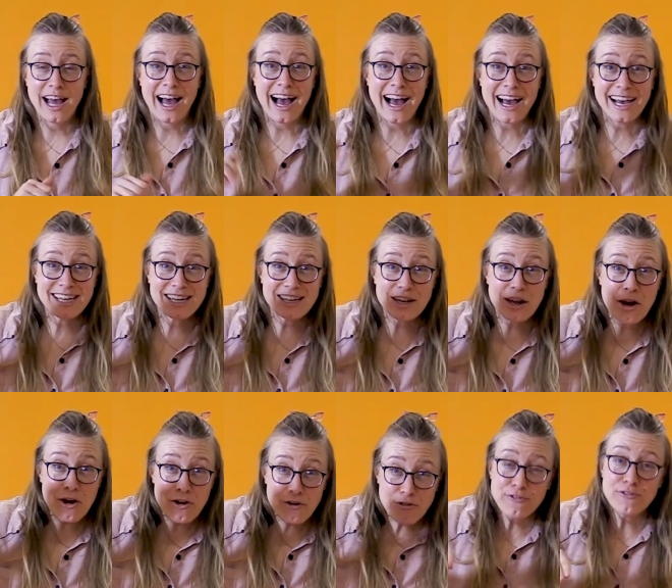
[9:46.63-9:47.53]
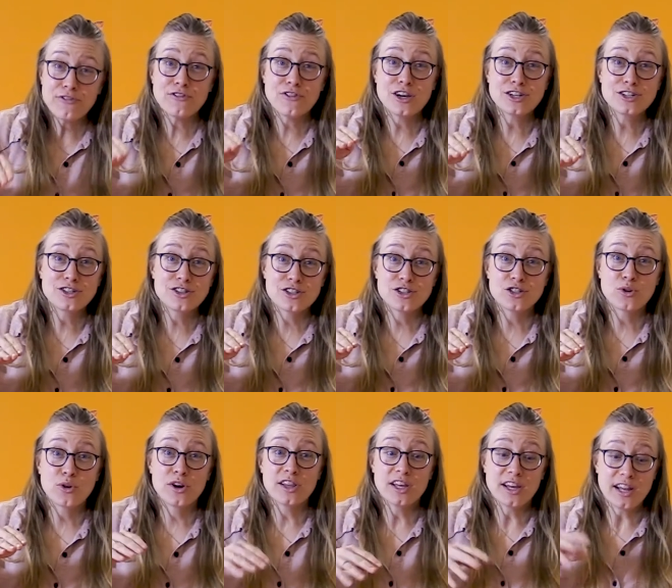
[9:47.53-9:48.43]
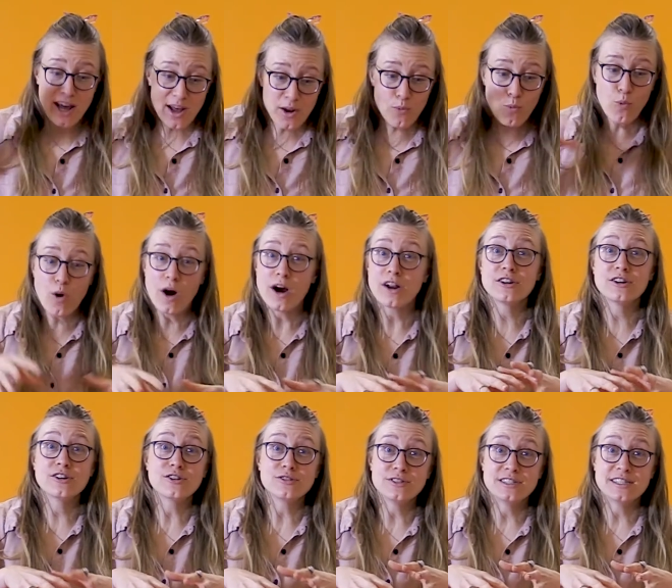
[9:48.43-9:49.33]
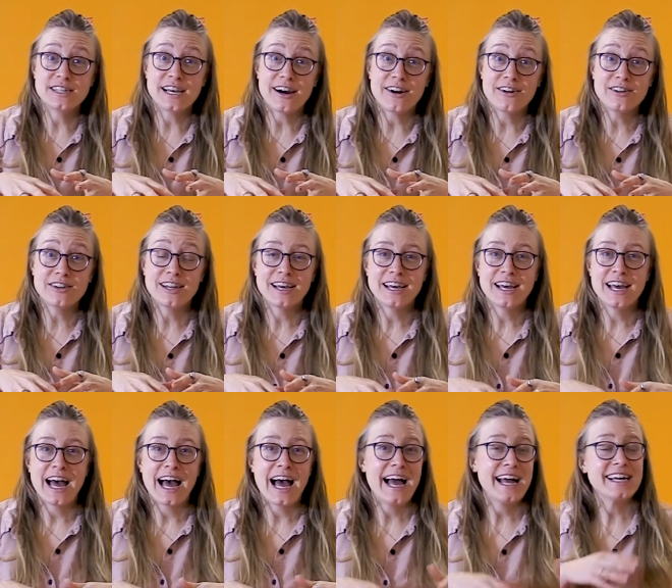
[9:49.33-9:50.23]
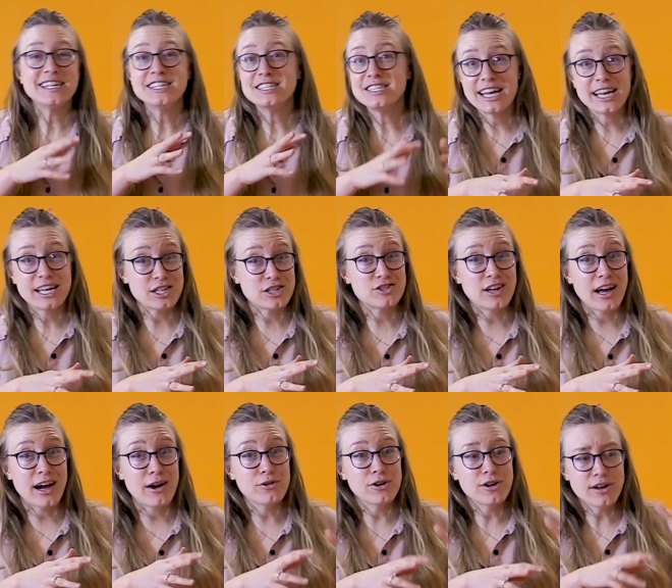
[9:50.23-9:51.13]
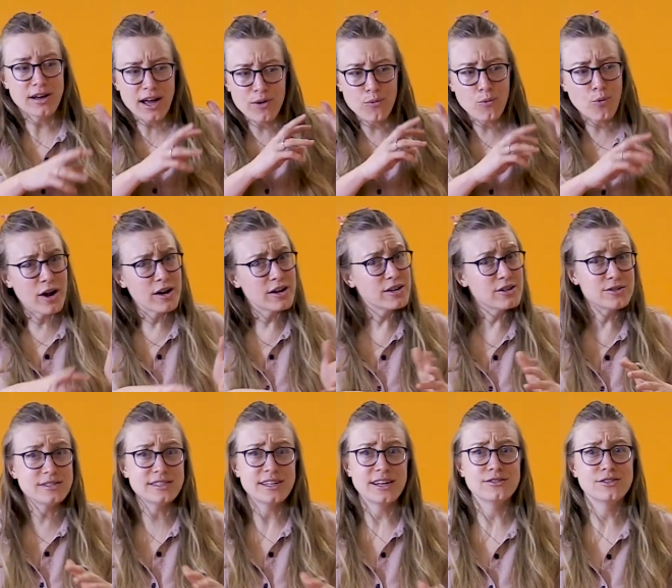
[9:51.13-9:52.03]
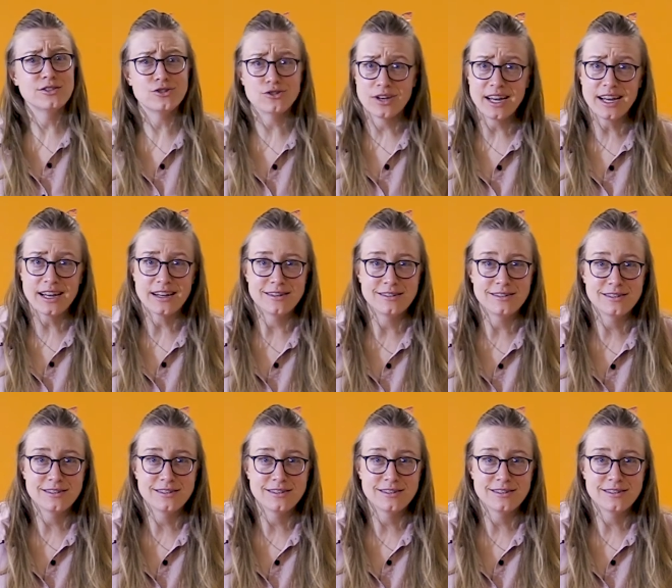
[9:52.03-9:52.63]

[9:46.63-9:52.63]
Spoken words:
I can flush the toilet and water goes down. I can take a shower and water goes down the drain.